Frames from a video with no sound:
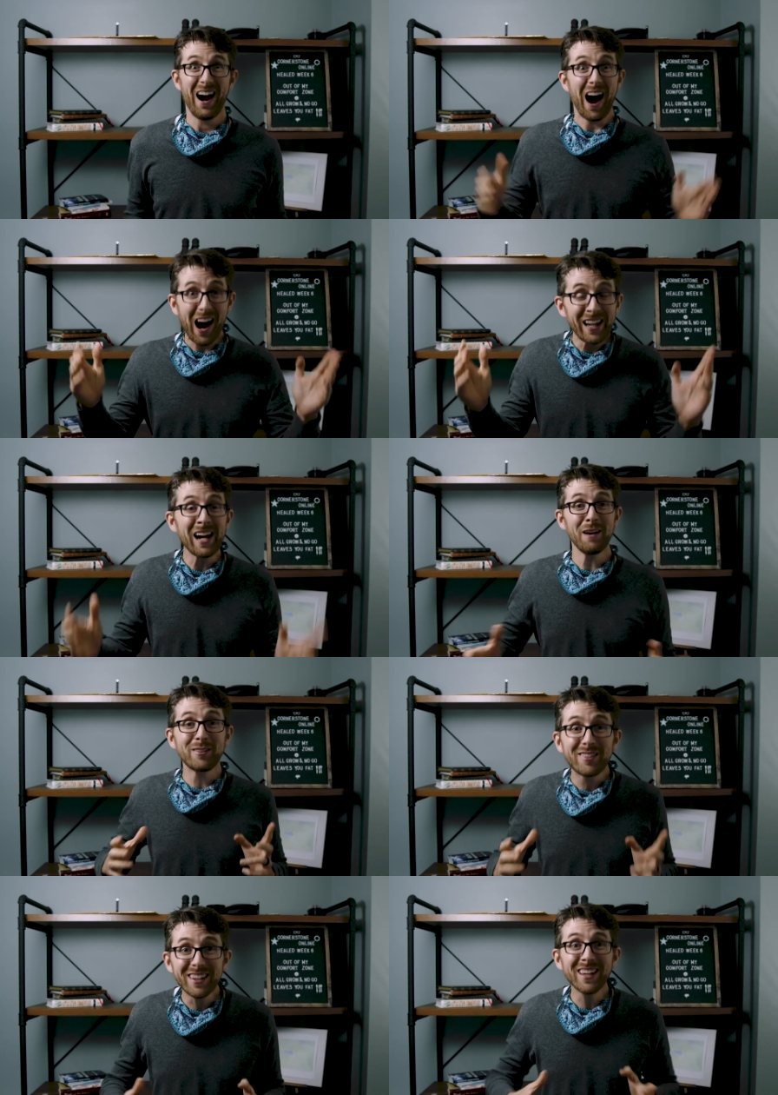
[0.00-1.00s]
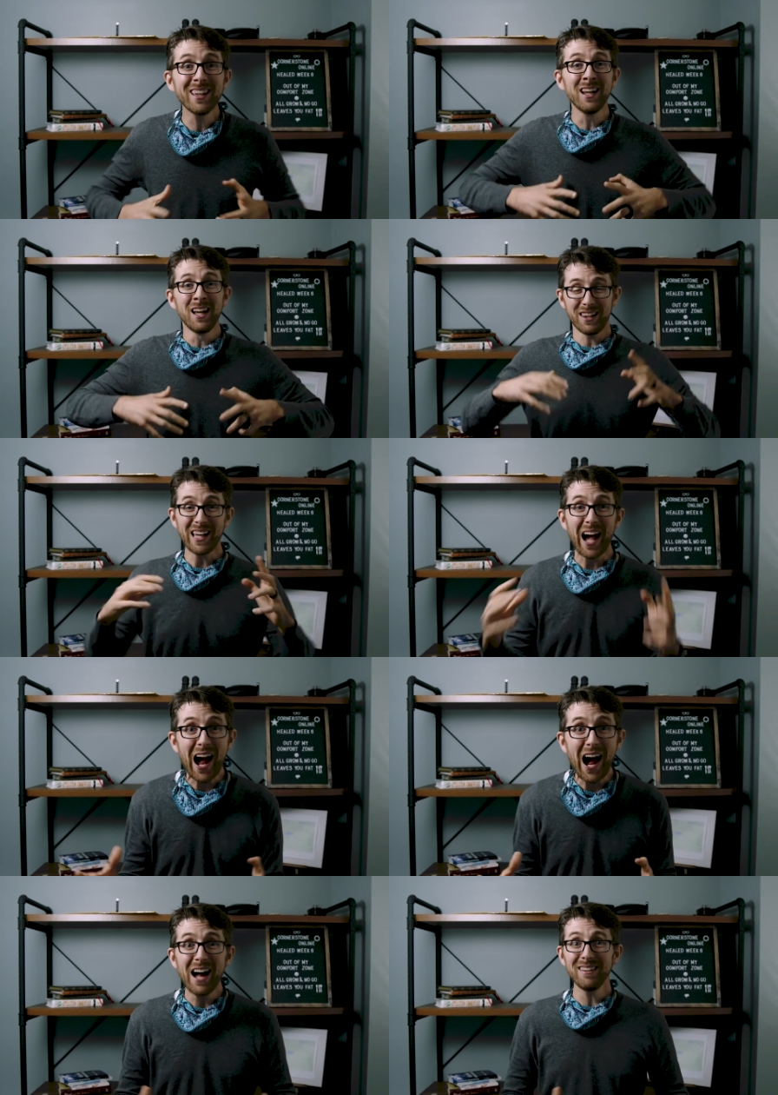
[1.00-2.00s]
I have seen the
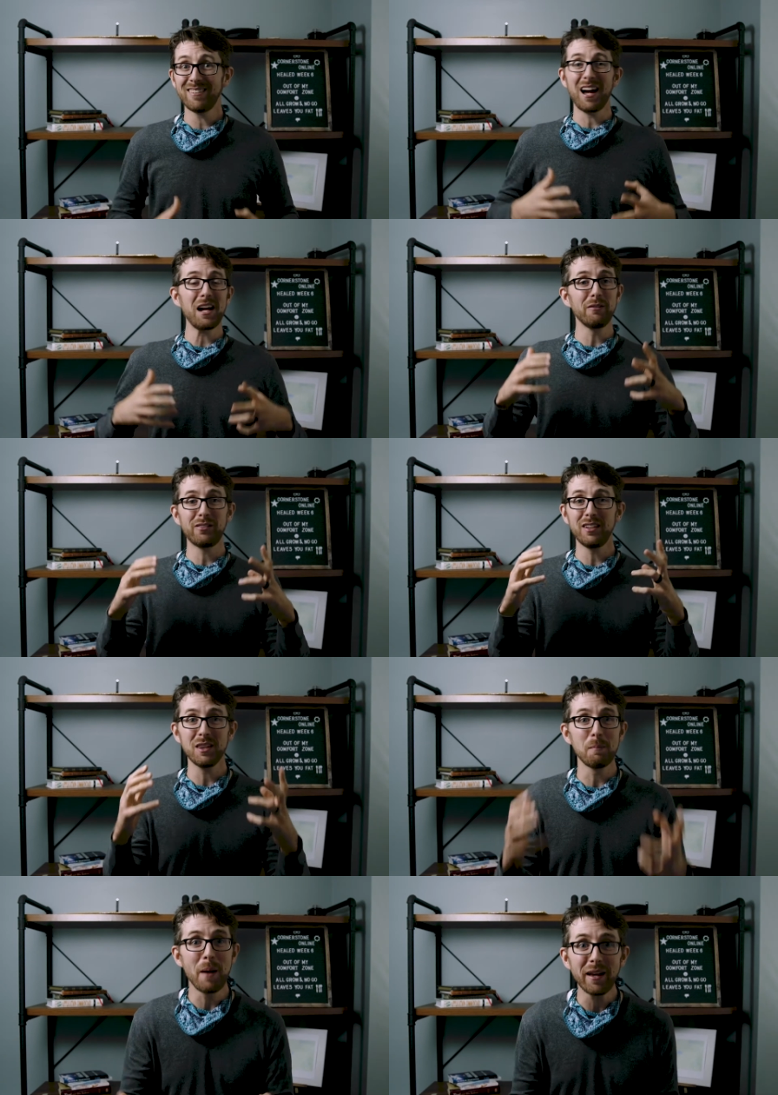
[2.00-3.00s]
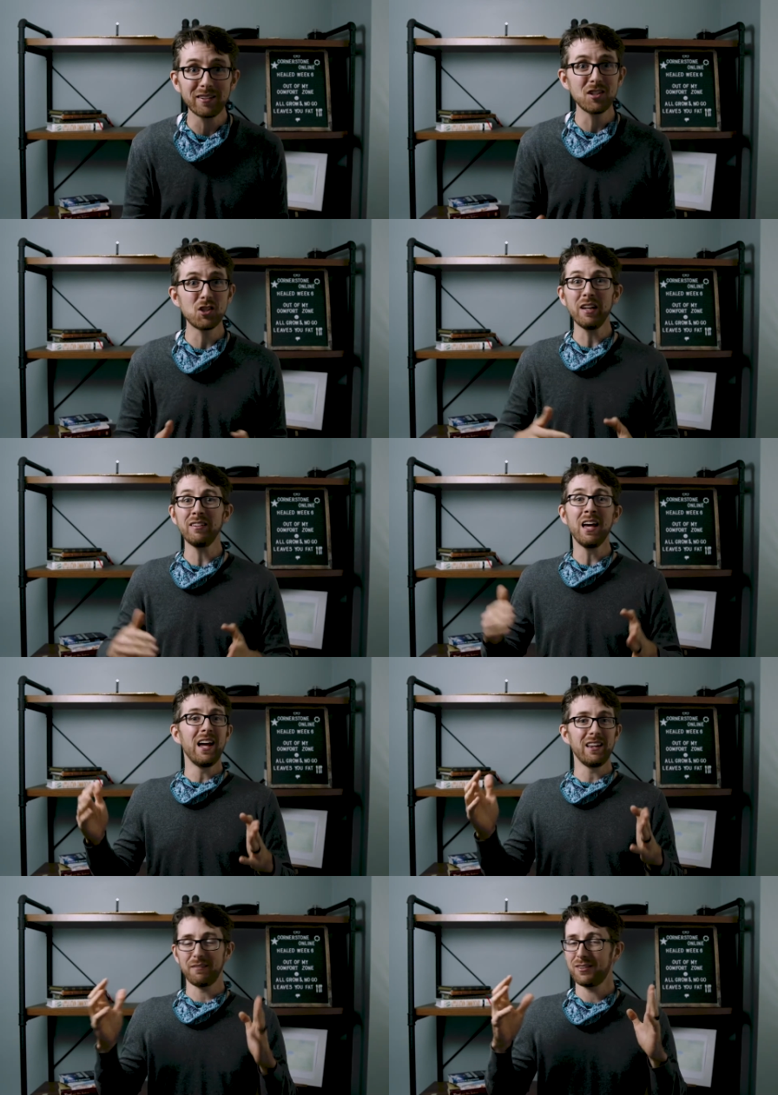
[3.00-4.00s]
ads, I have seen the messages,
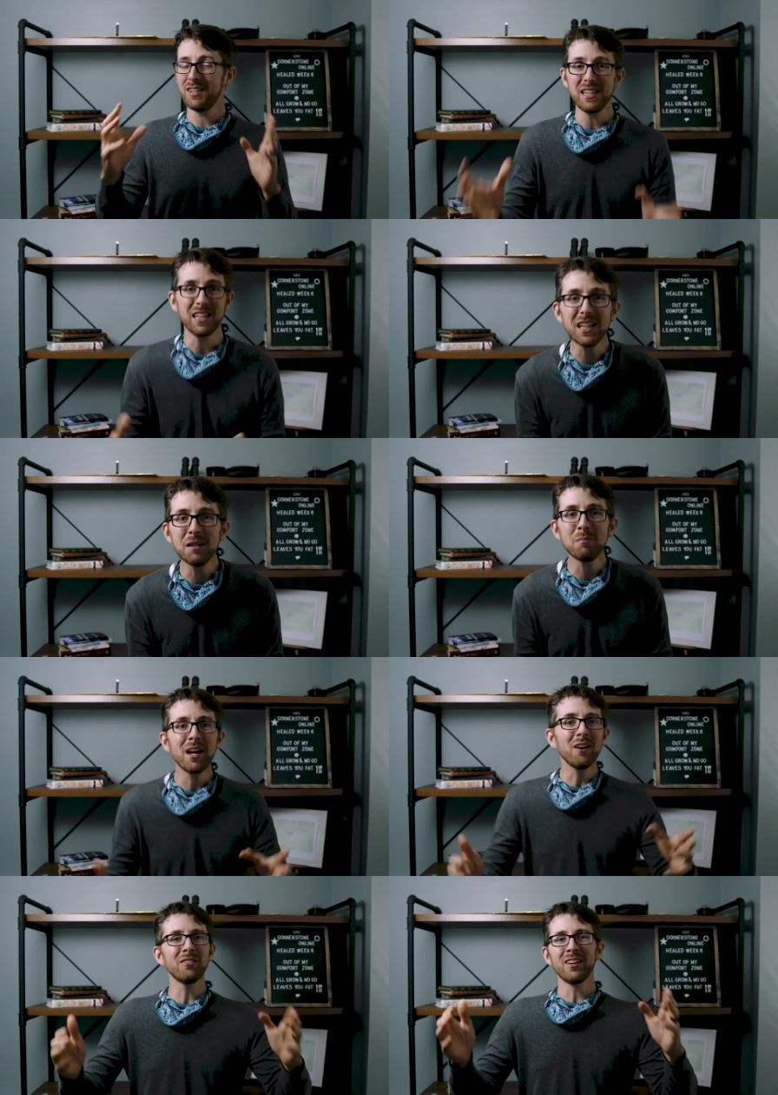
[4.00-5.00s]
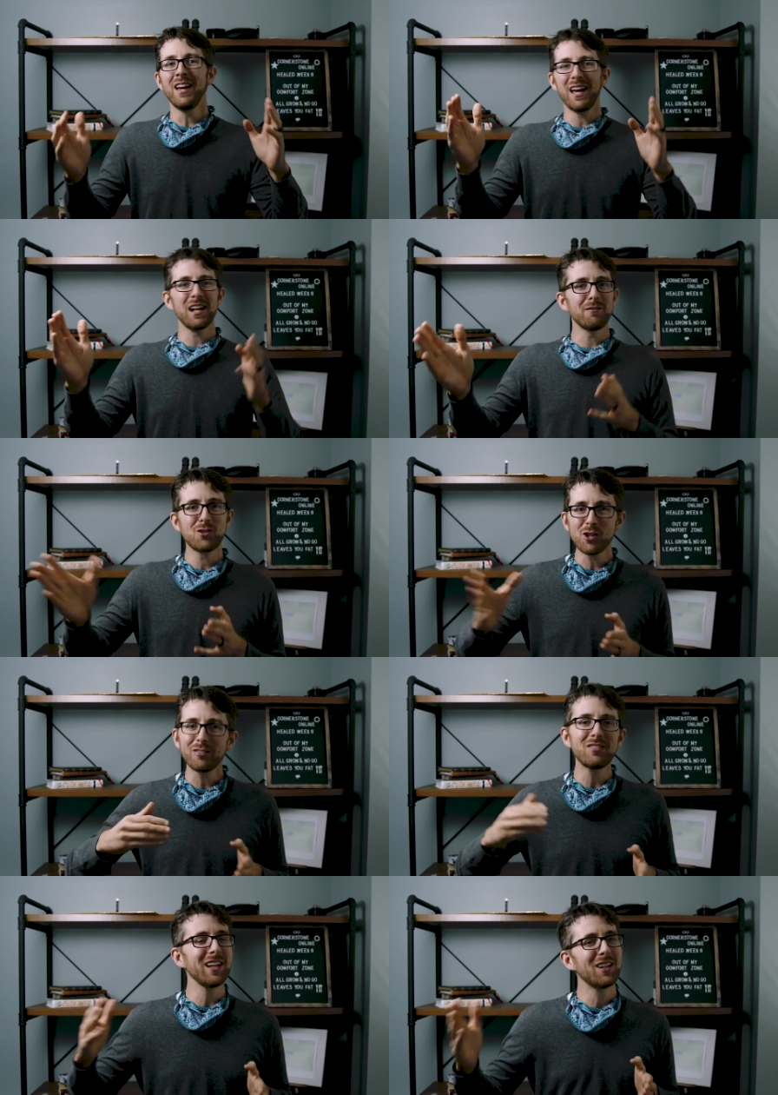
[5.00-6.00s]
I've seen the emails, and I've
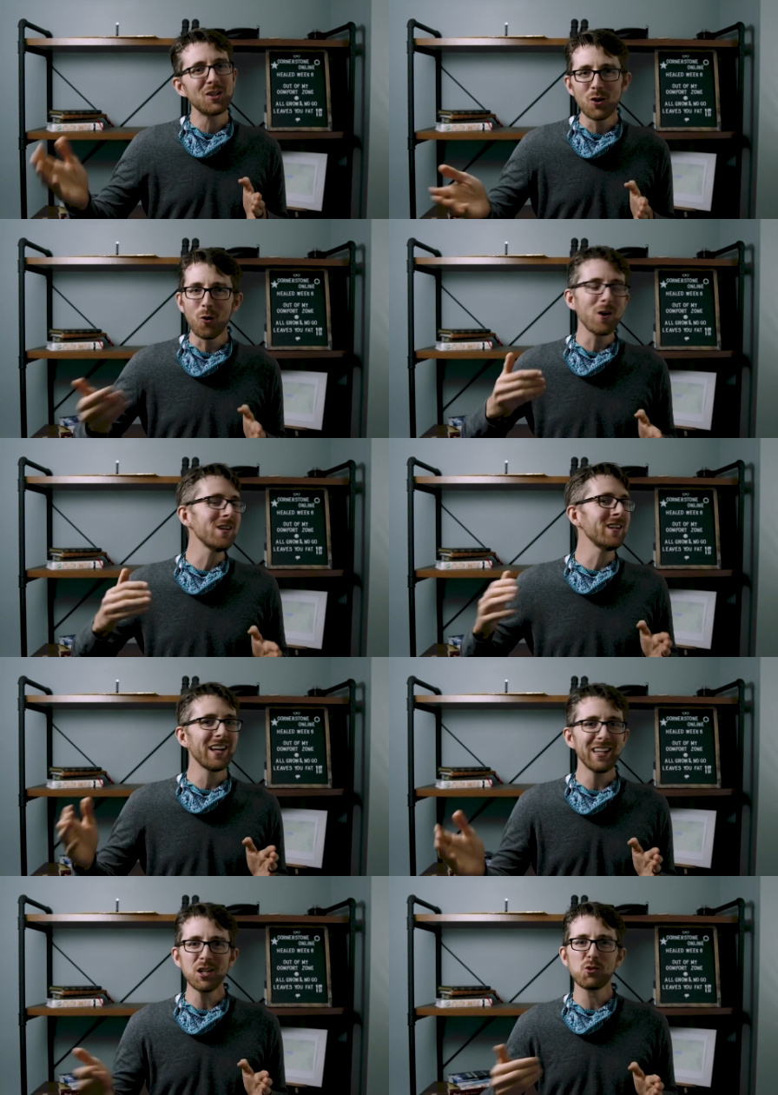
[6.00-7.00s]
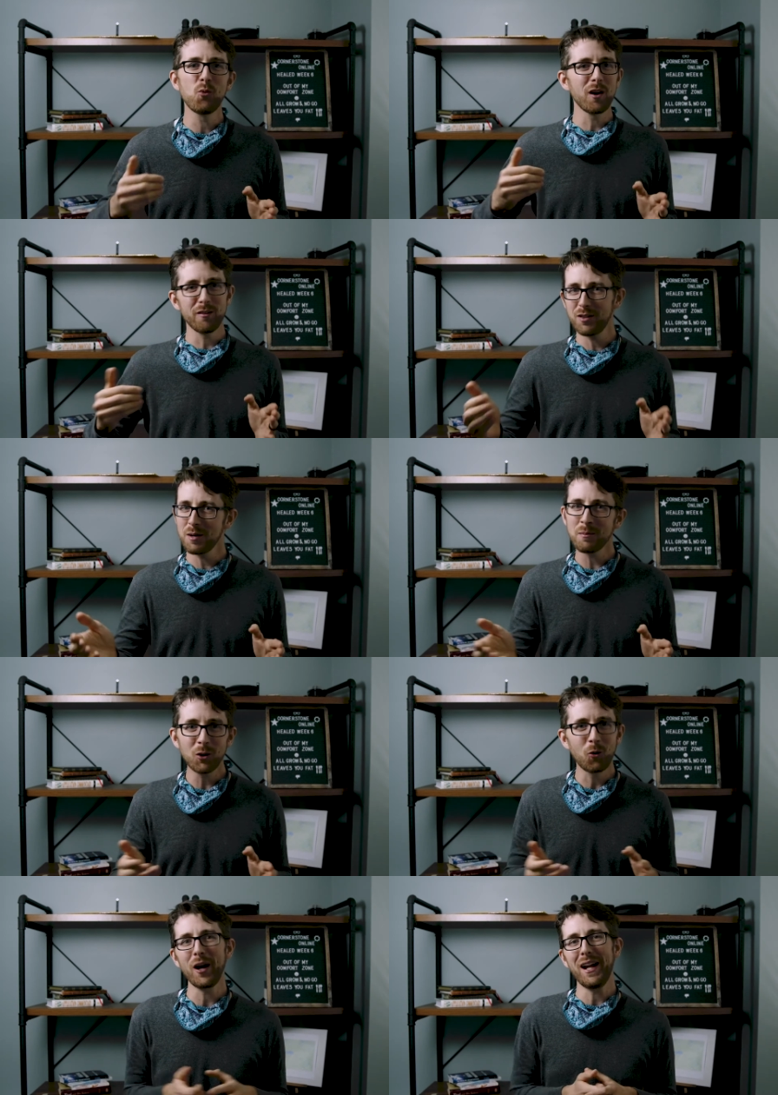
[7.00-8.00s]
just ignored each one of them
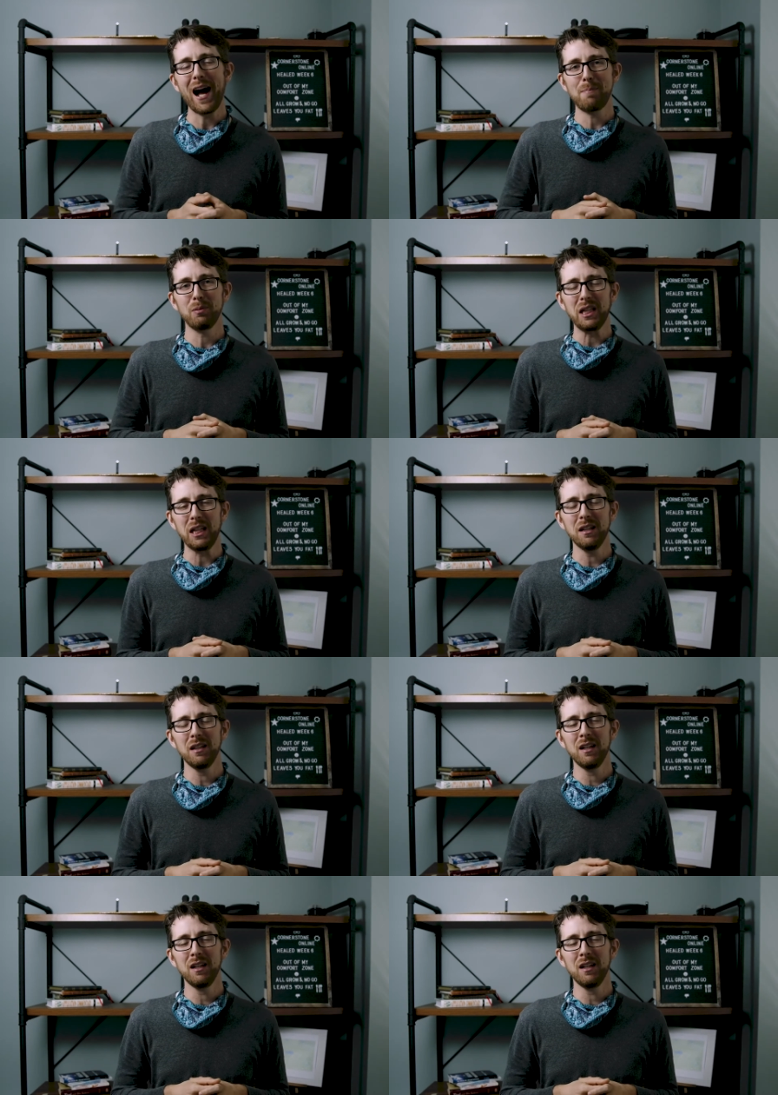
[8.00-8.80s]
quite happily.